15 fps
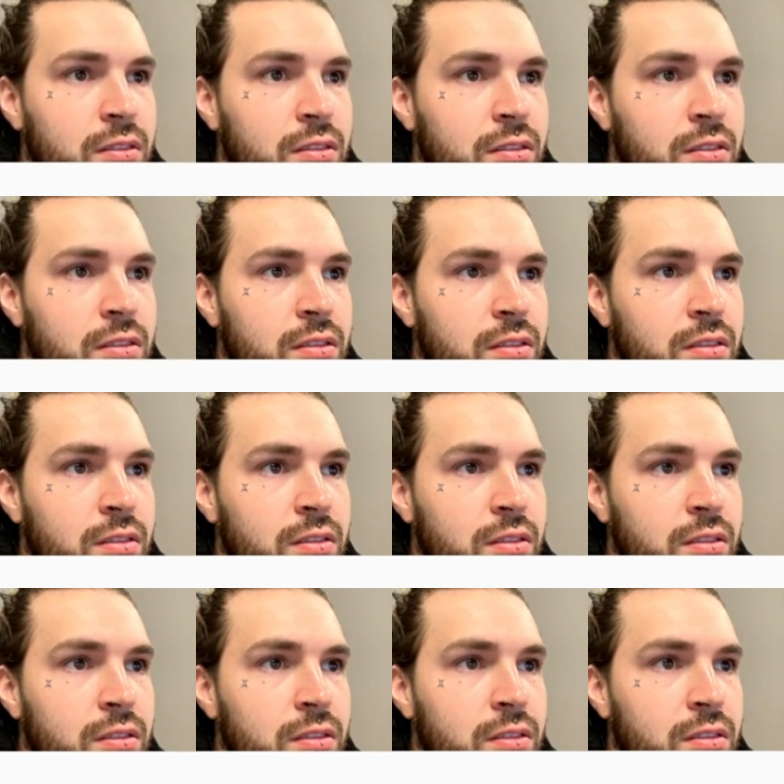
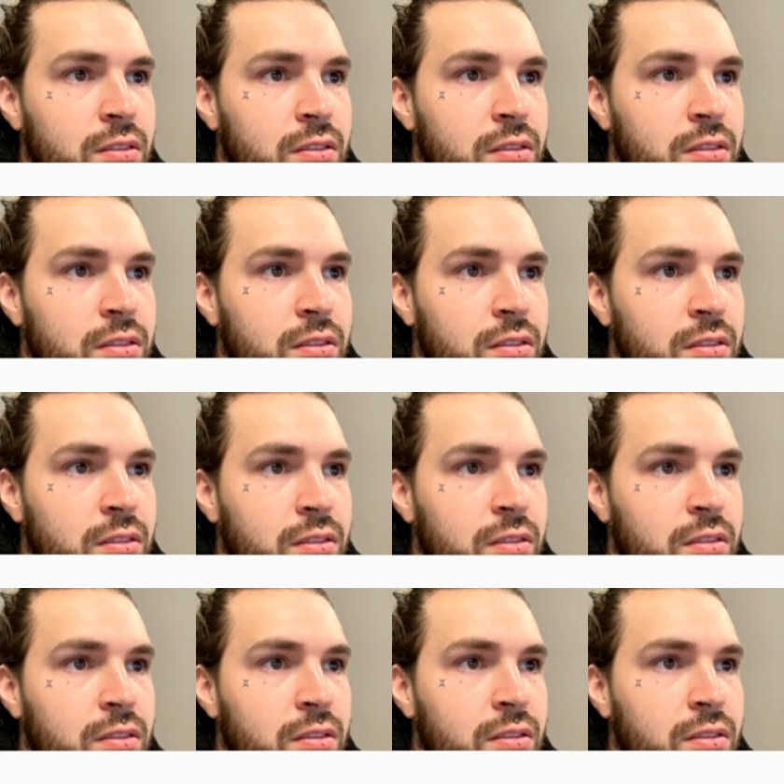
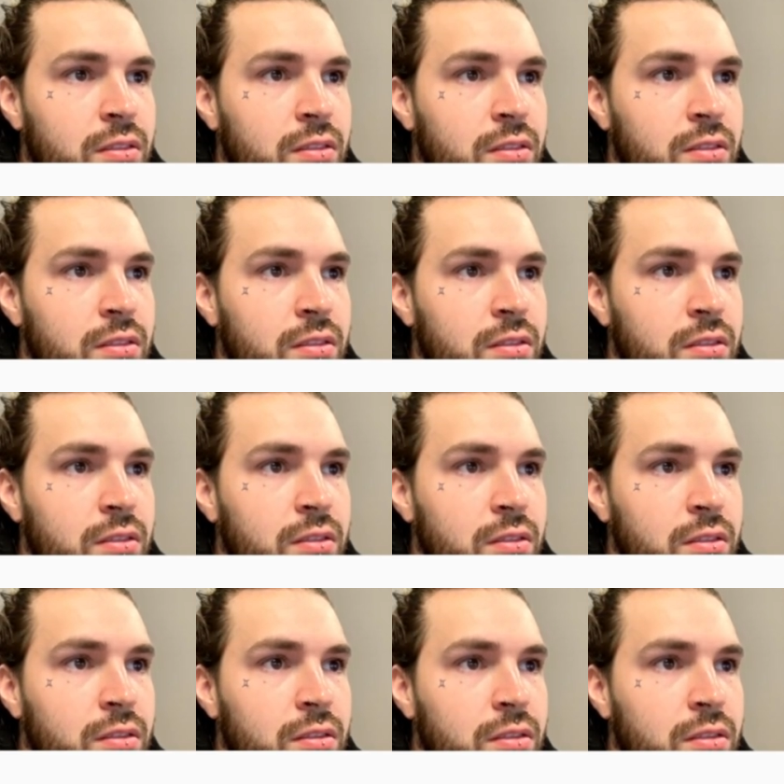[no speech]